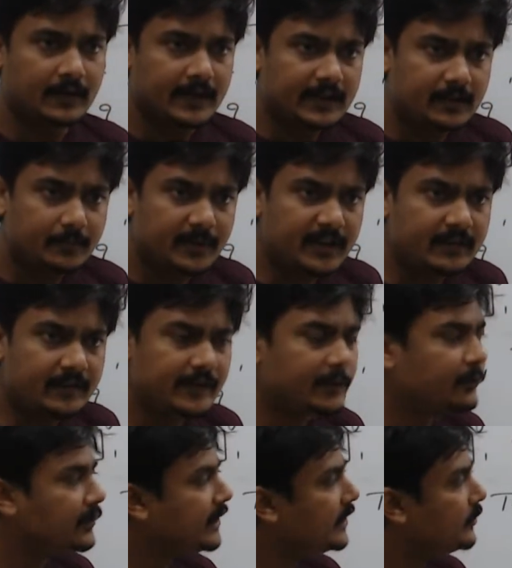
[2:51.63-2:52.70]
It means
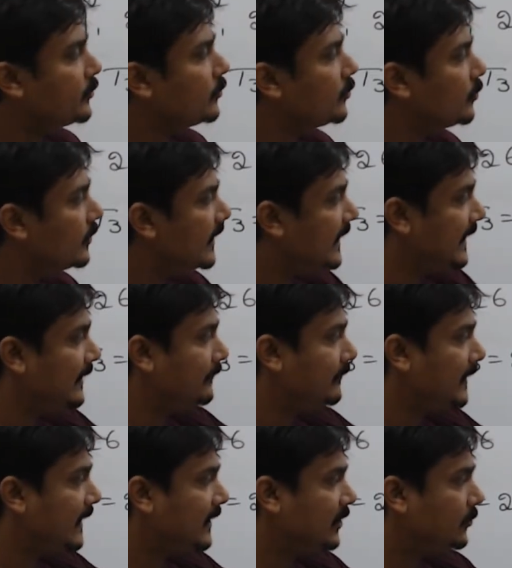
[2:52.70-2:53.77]
you need to know A
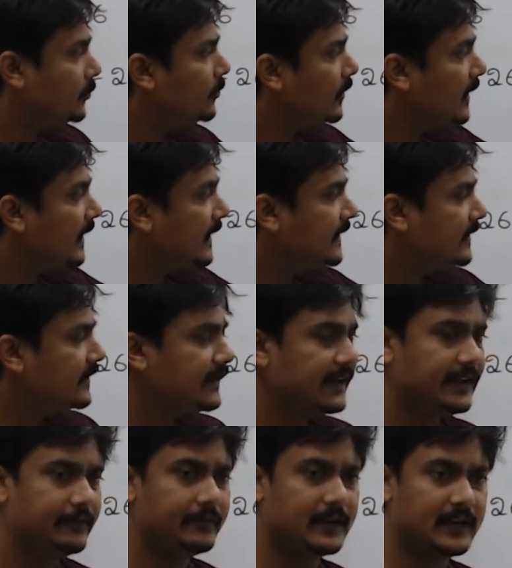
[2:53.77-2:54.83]
value and
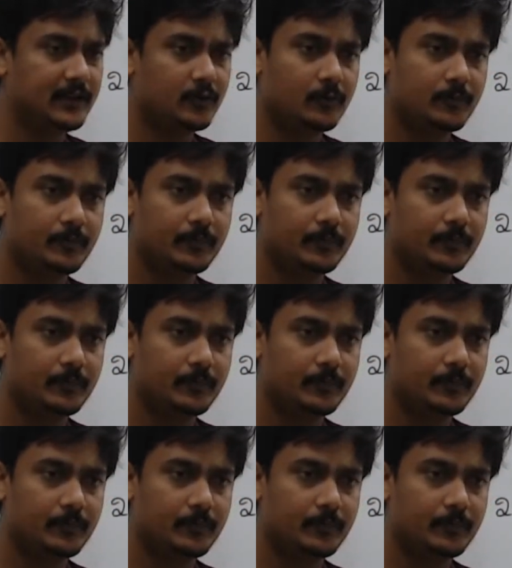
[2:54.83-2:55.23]
D value.